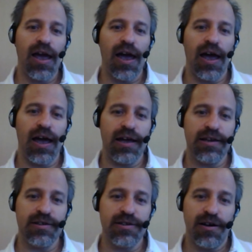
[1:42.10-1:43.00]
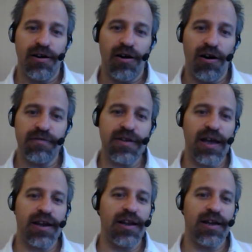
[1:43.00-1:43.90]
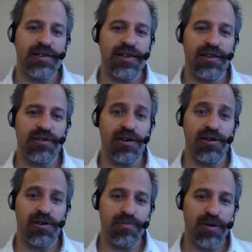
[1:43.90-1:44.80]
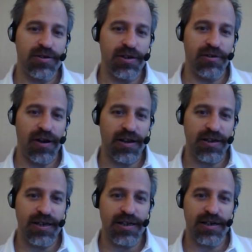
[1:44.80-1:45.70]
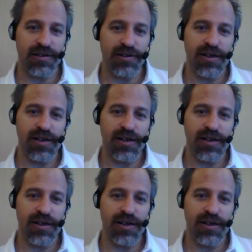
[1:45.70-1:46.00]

And after analyzing the compound in greater detail,